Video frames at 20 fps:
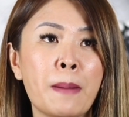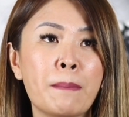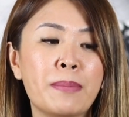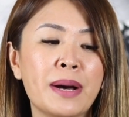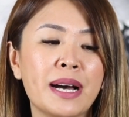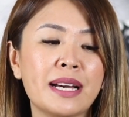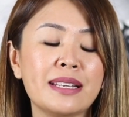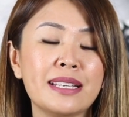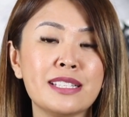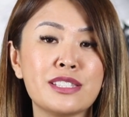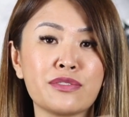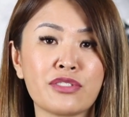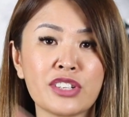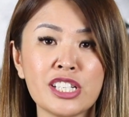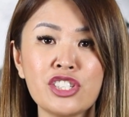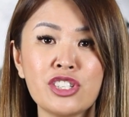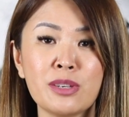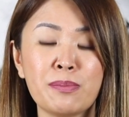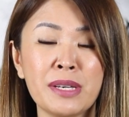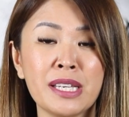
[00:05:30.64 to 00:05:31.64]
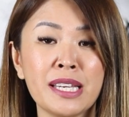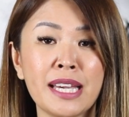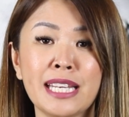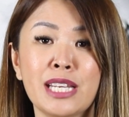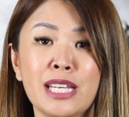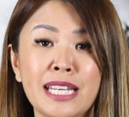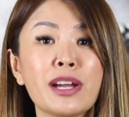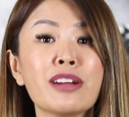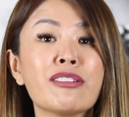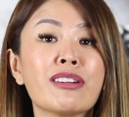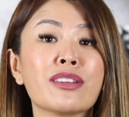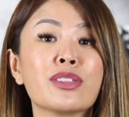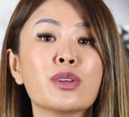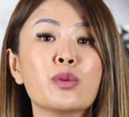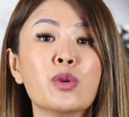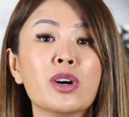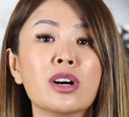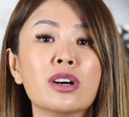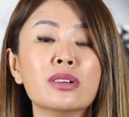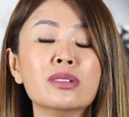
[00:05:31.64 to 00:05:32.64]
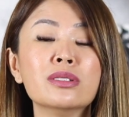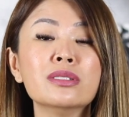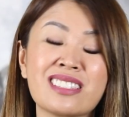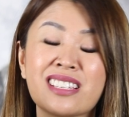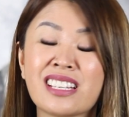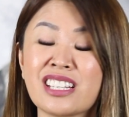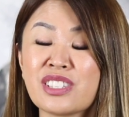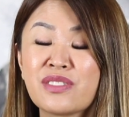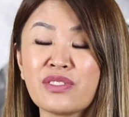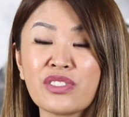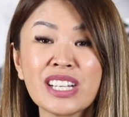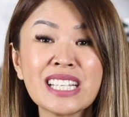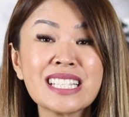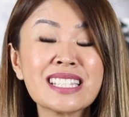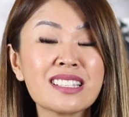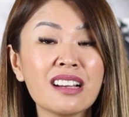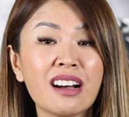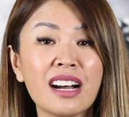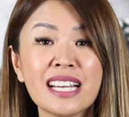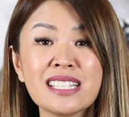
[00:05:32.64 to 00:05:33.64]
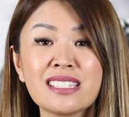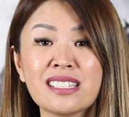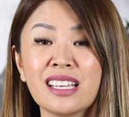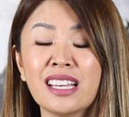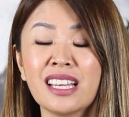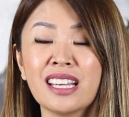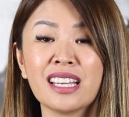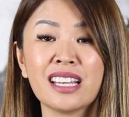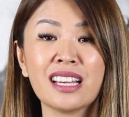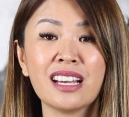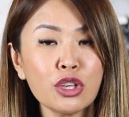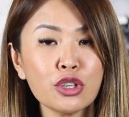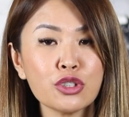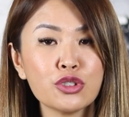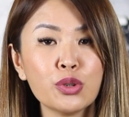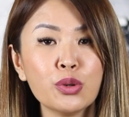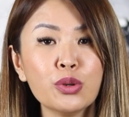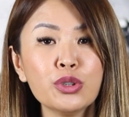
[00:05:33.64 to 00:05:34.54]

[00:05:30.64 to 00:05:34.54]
but it's free shipping anywhere around the world and it's free sizing. So